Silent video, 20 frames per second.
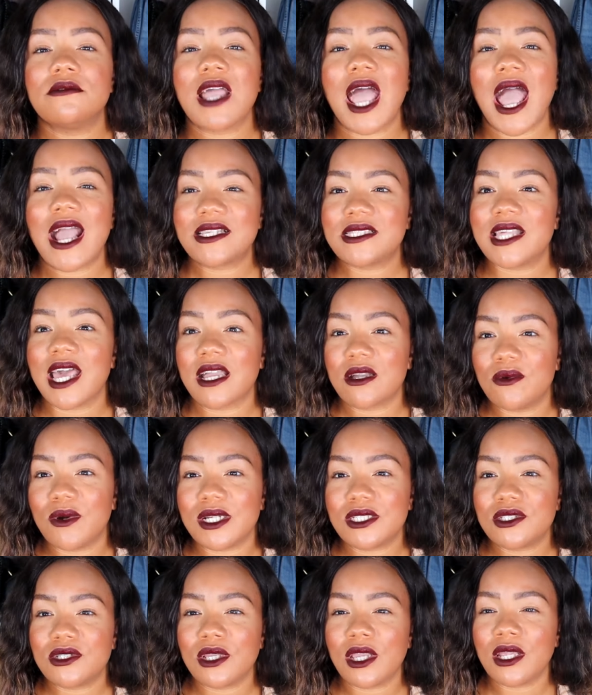Ask that
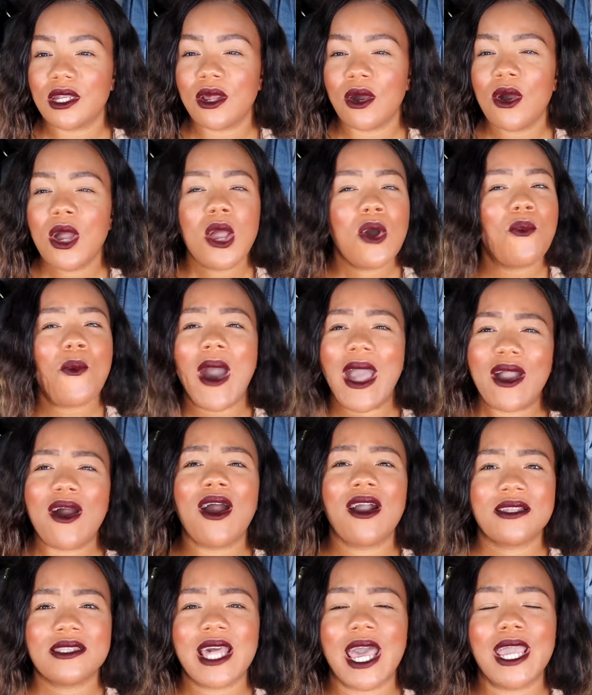question, you know, why
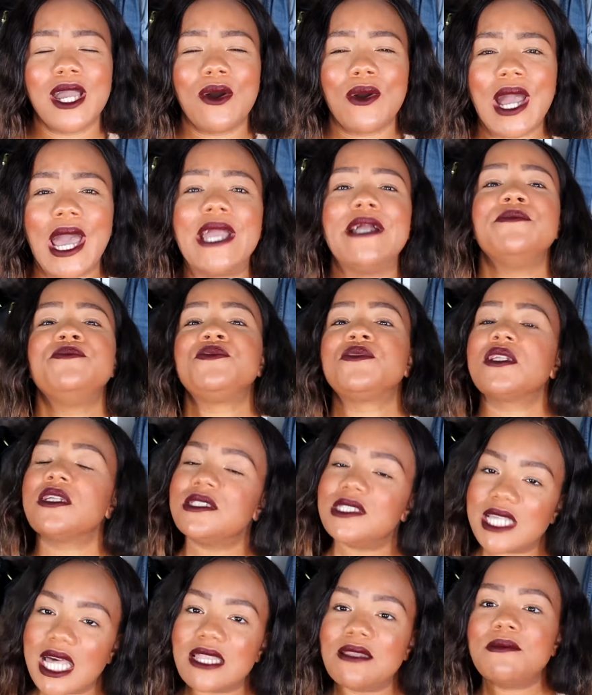are they? Okay.
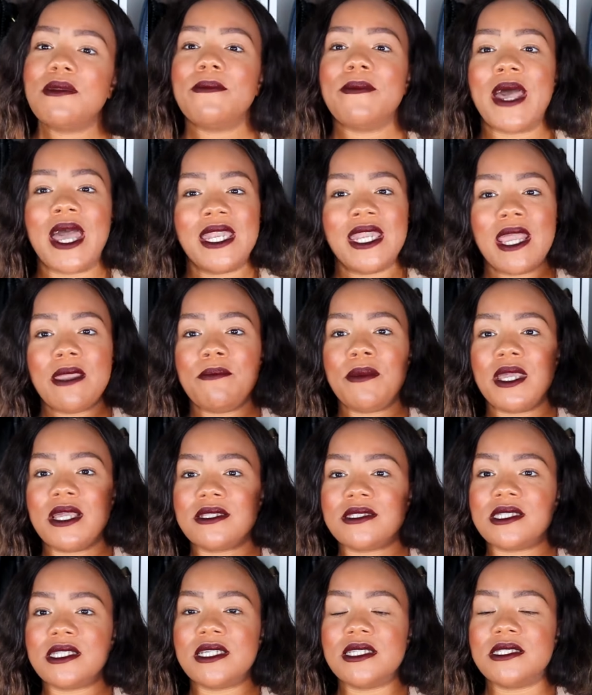Tell them to mind their
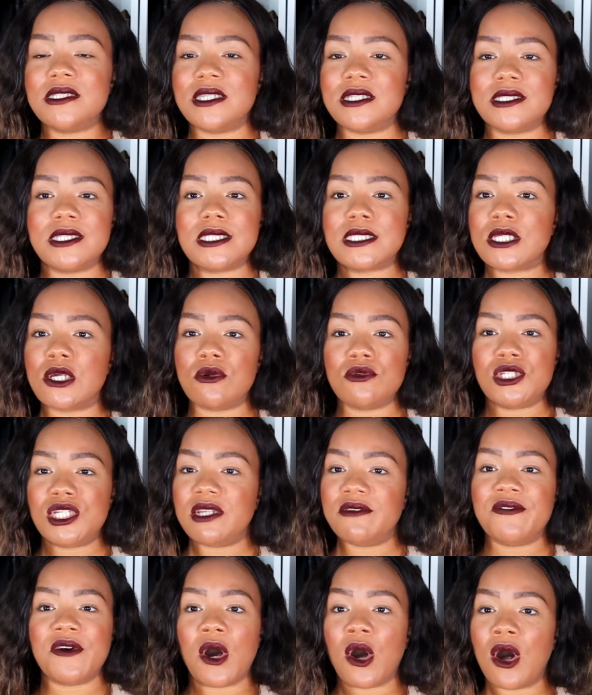business. This is
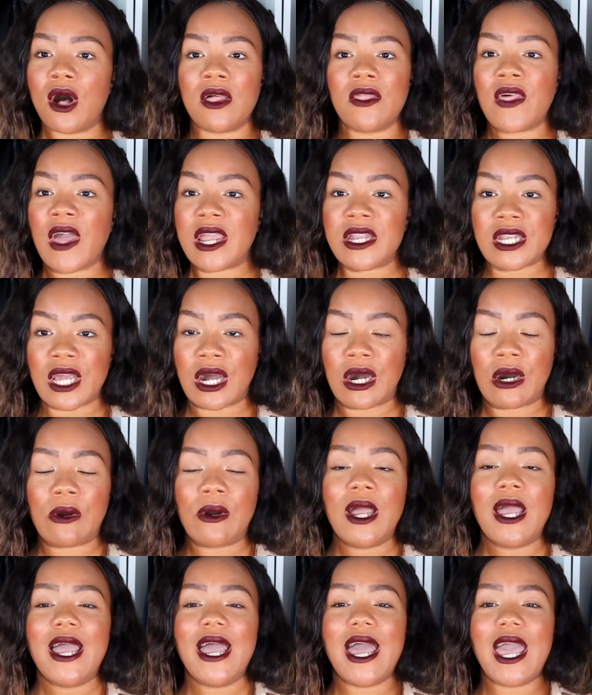Gucci for all they know.
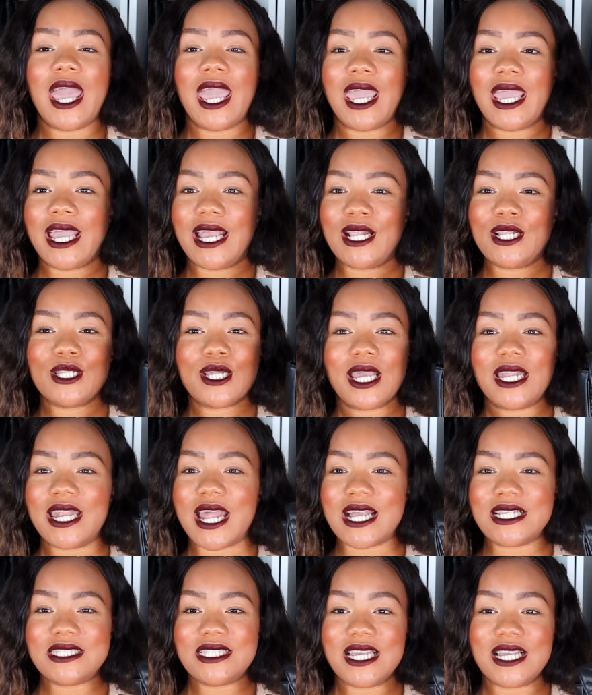And and
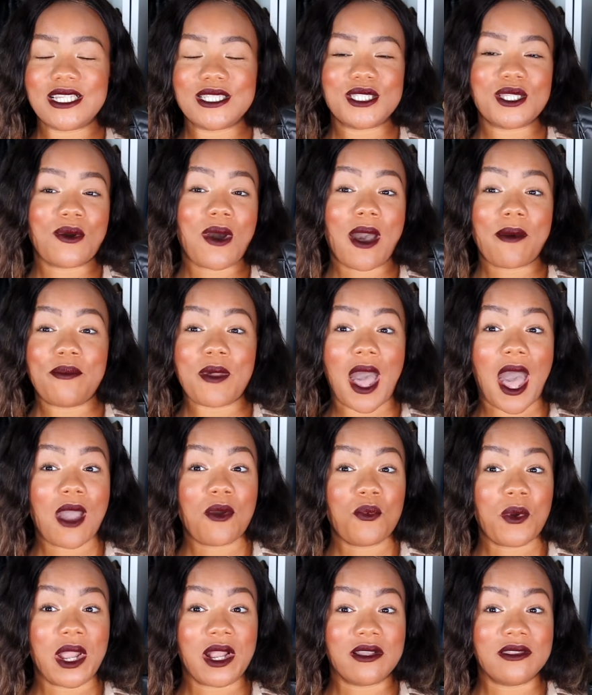that's it. So I, I
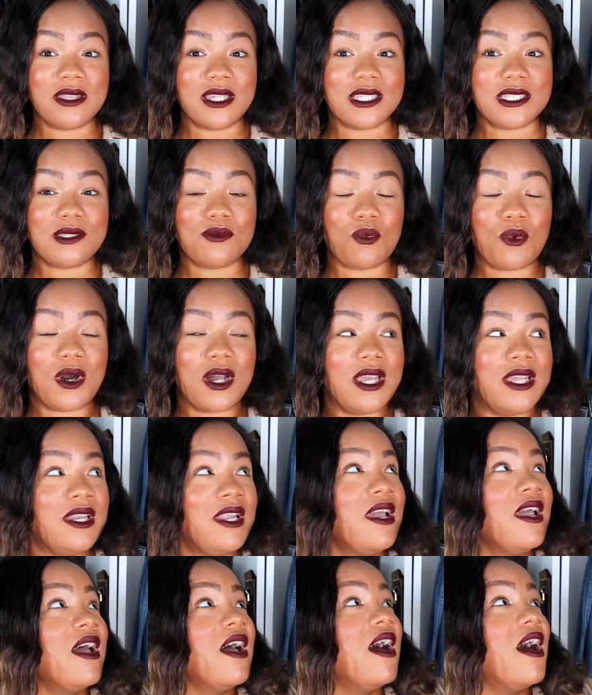wear this
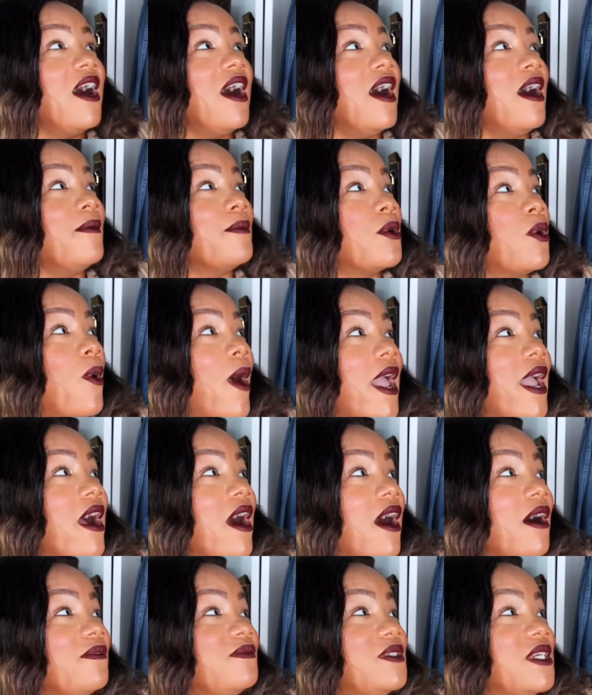one um, quite
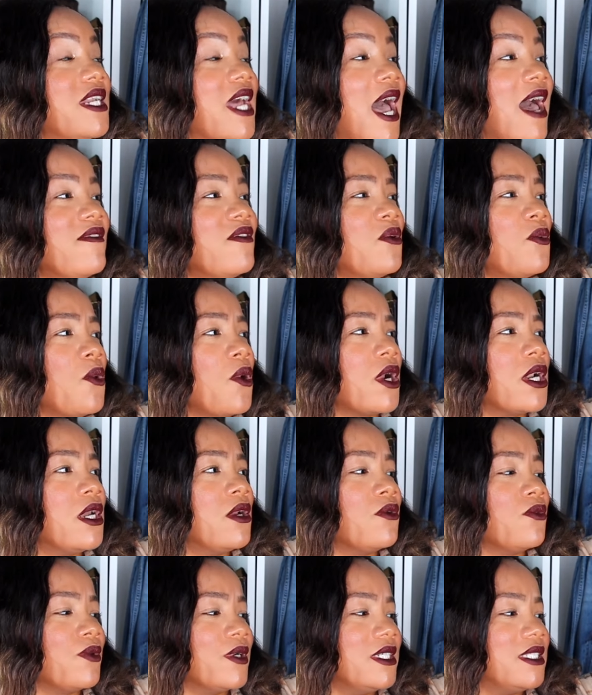often. I haven't worn
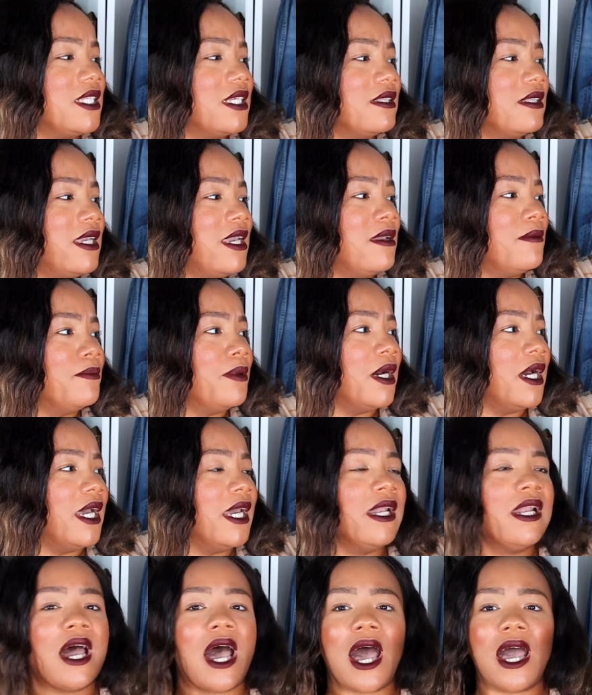it recently,
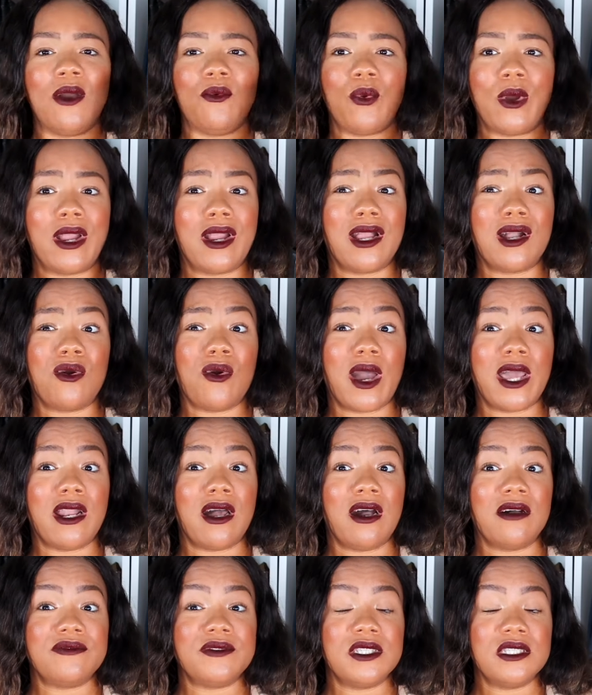but I wear it quite
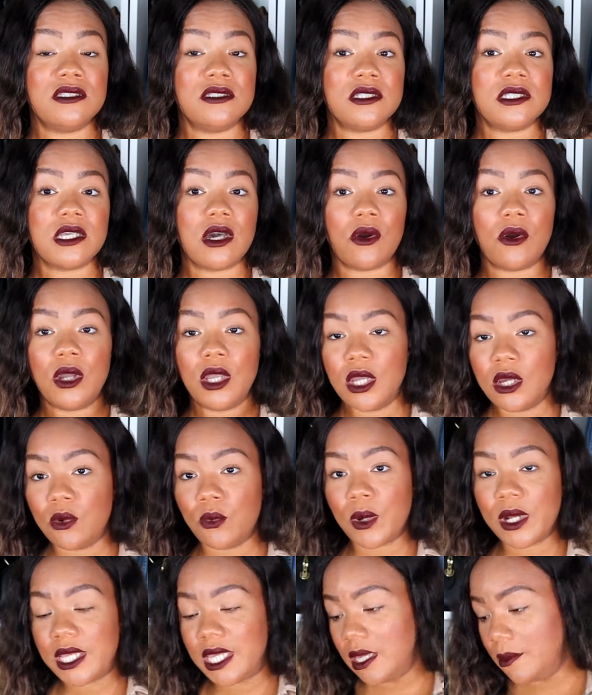often. So
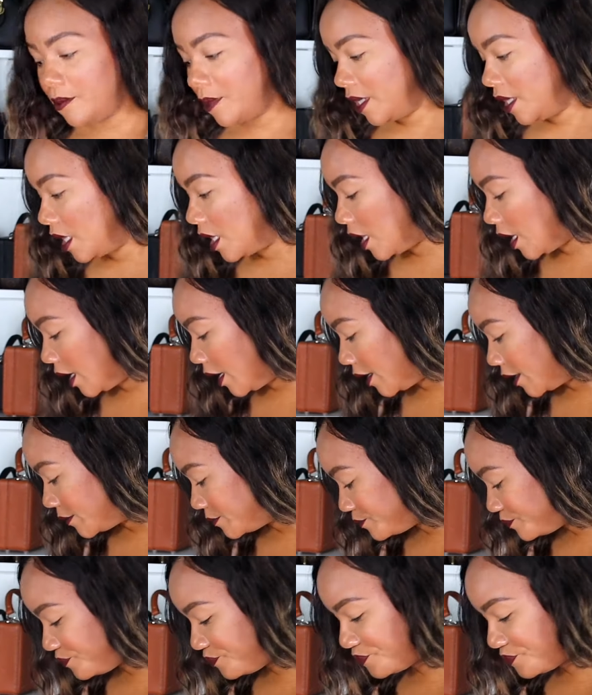we're keeping her.